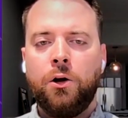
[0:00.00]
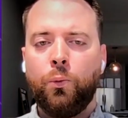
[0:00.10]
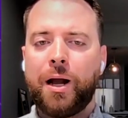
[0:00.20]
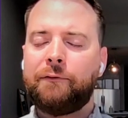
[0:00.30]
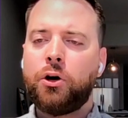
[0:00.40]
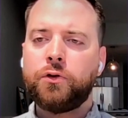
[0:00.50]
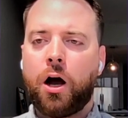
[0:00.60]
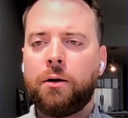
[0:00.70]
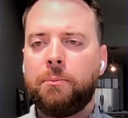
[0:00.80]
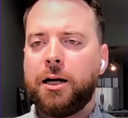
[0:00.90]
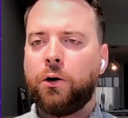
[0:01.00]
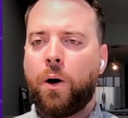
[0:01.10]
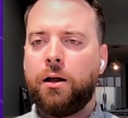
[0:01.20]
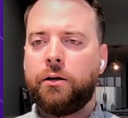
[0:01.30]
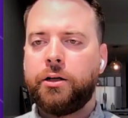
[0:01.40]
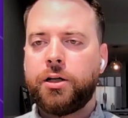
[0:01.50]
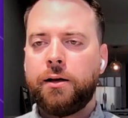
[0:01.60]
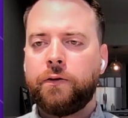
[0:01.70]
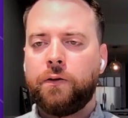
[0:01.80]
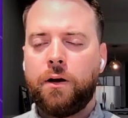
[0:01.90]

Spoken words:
We have those automated quality checks.